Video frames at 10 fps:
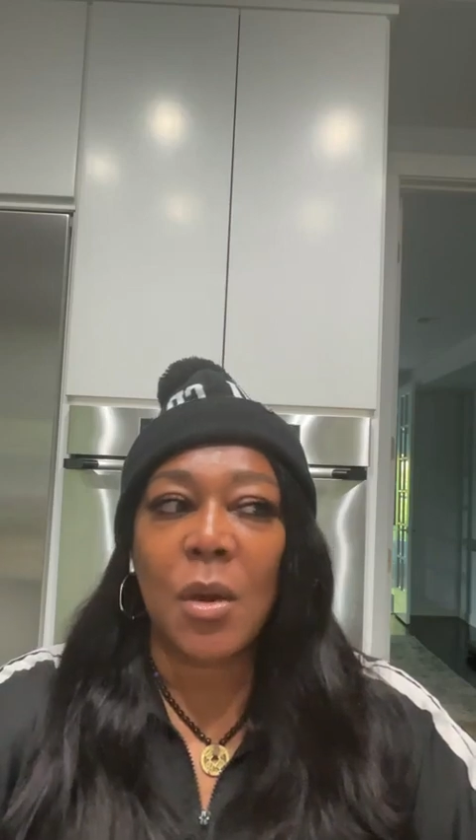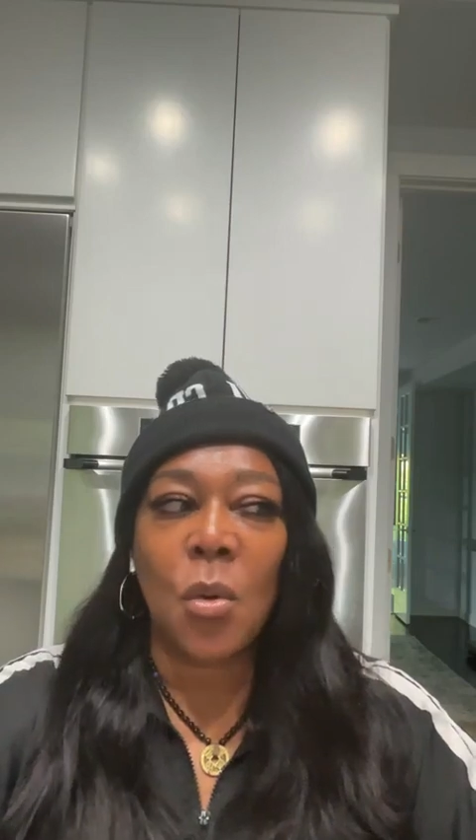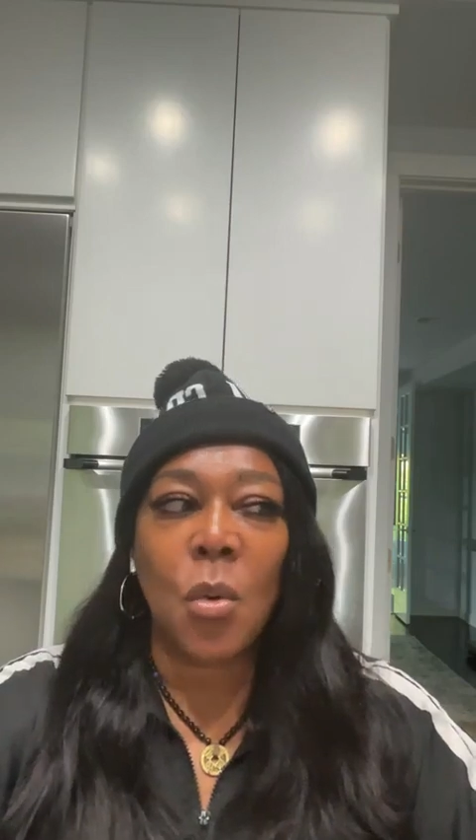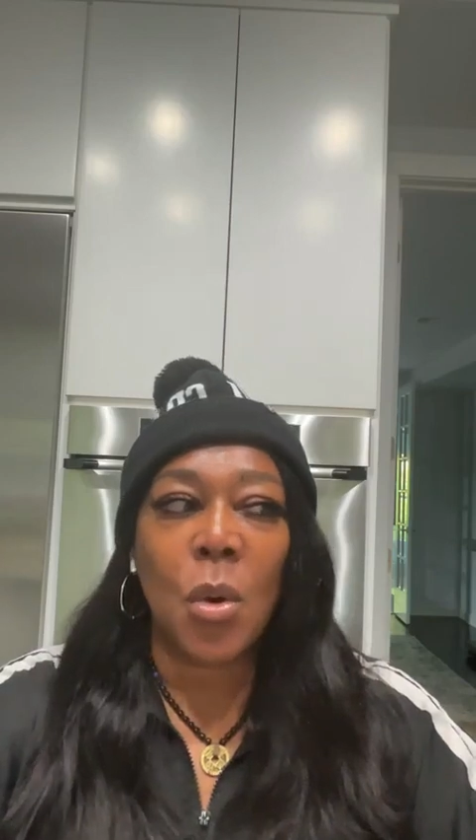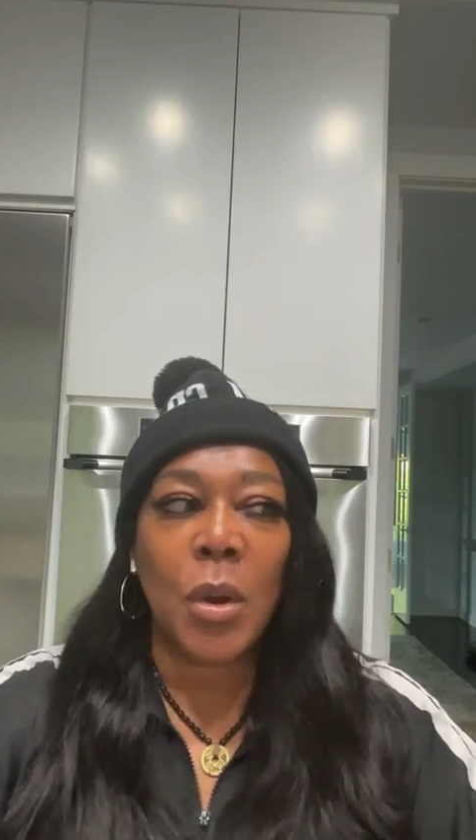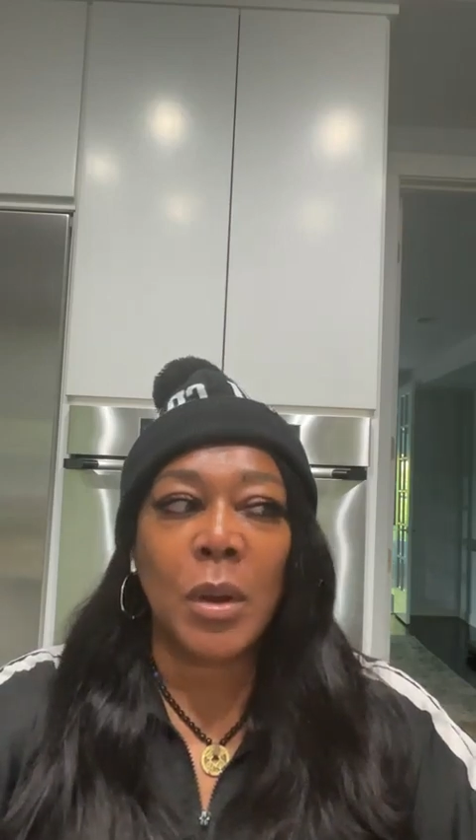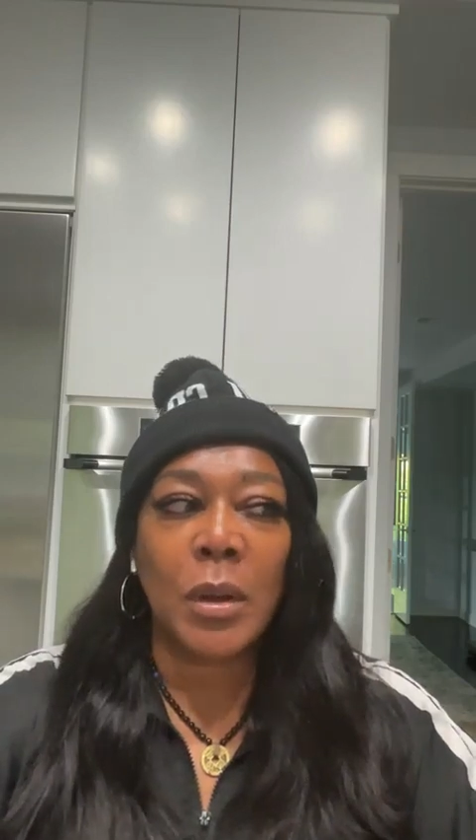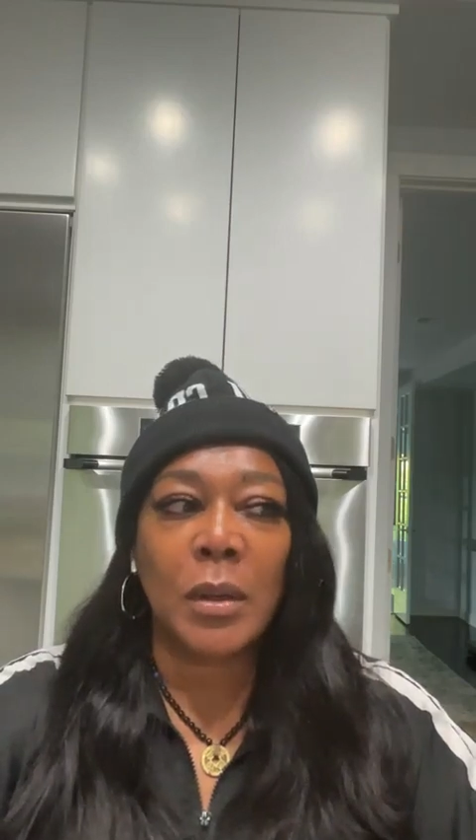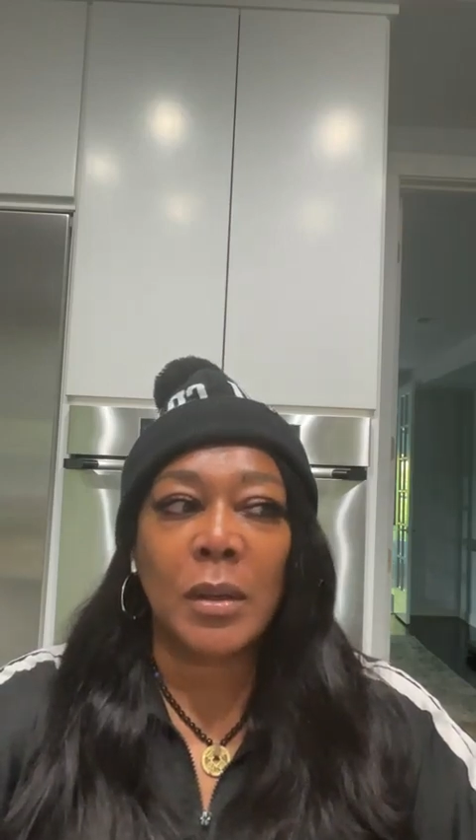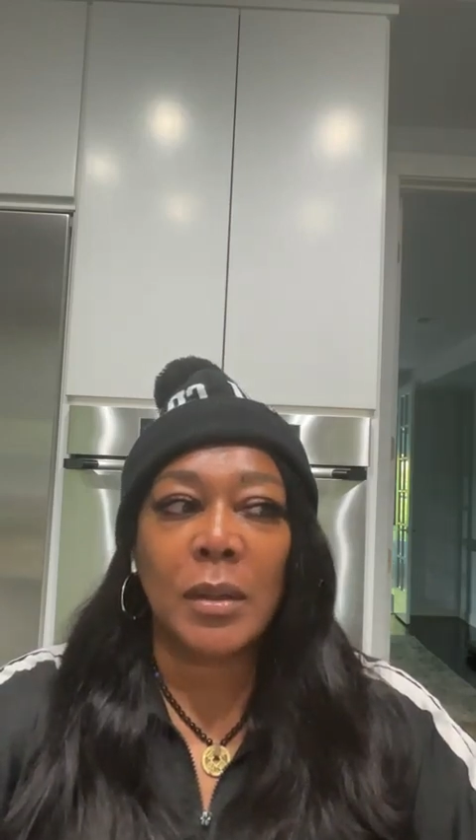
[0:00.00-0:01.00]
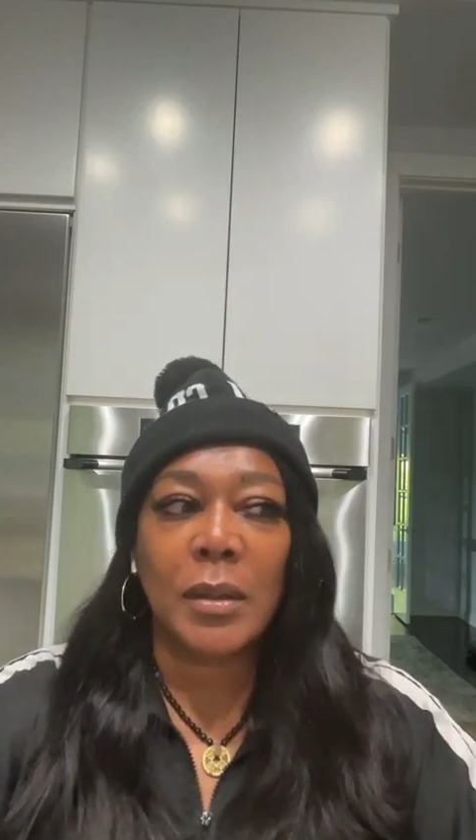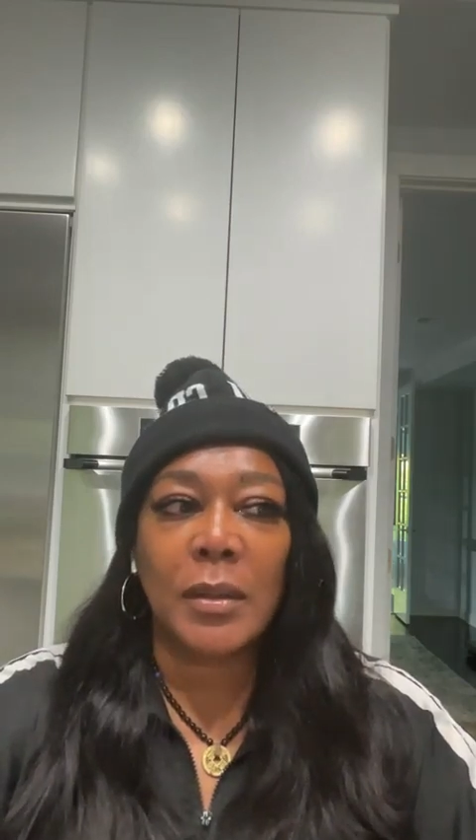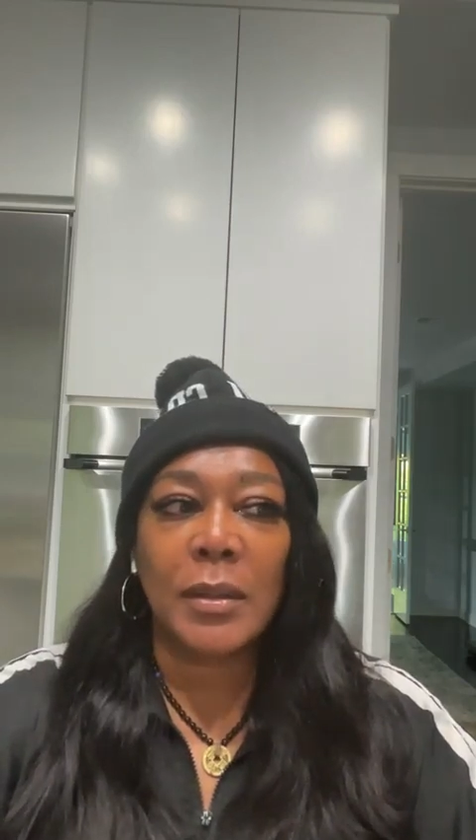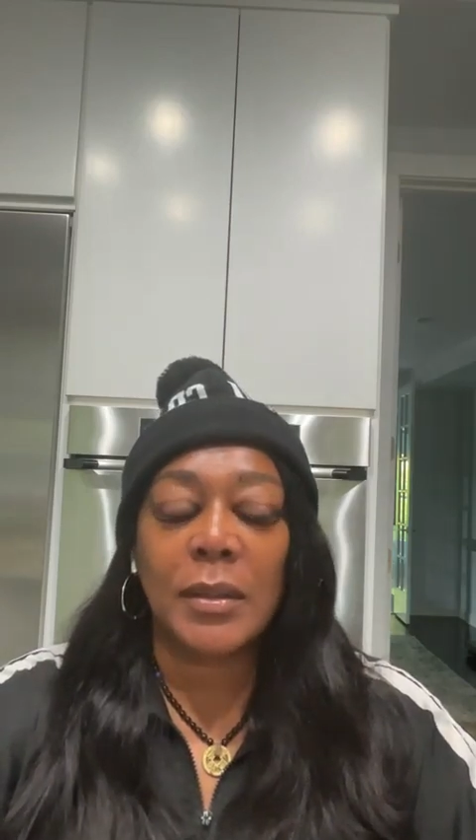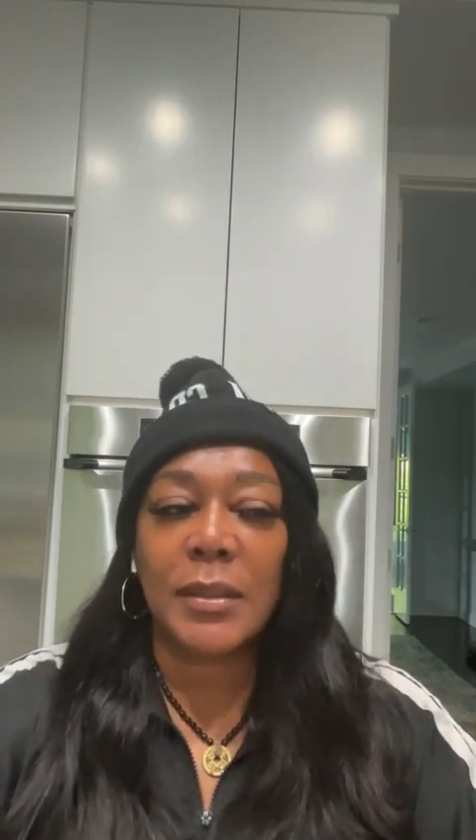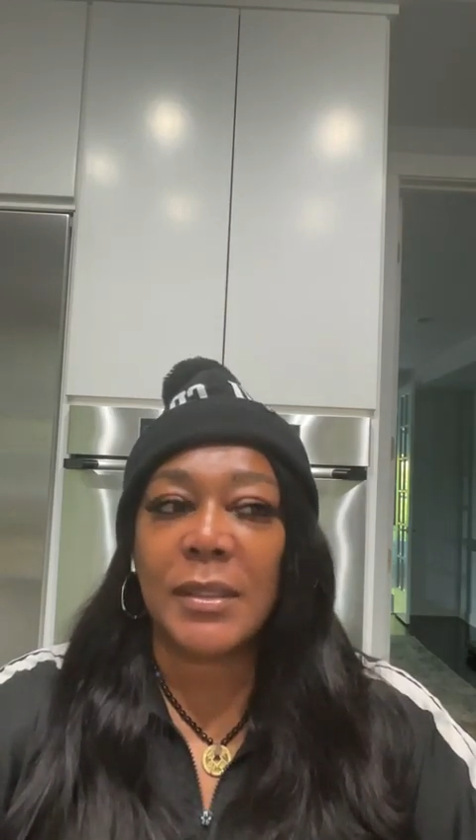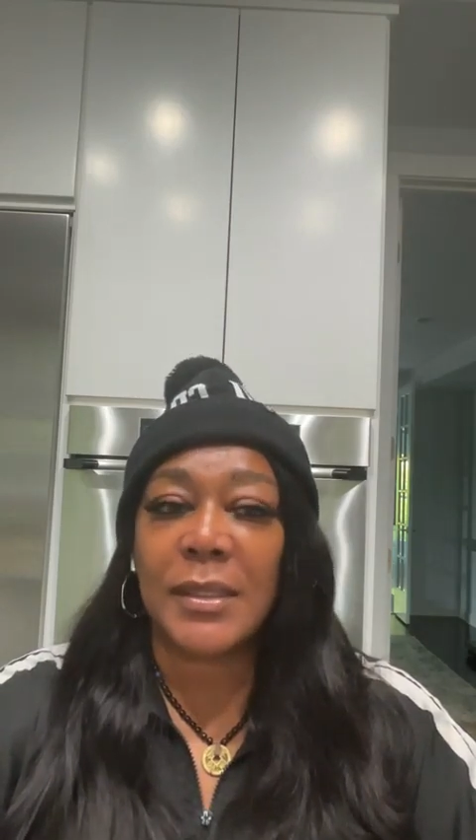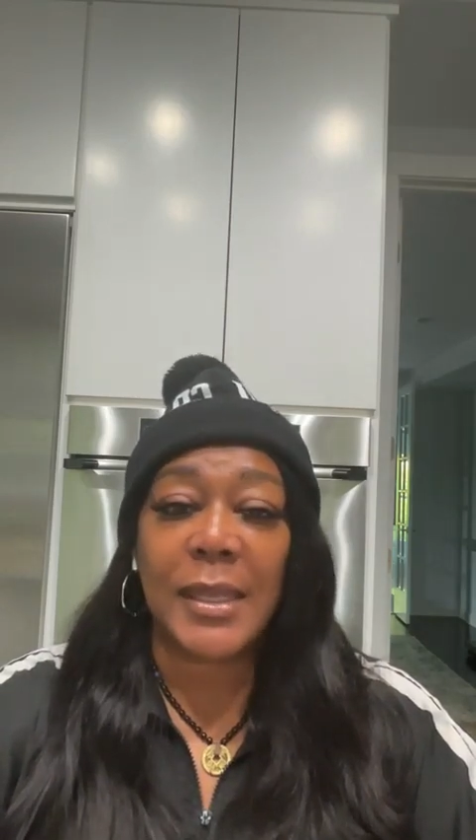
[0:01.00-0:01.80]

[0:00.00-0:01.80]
or the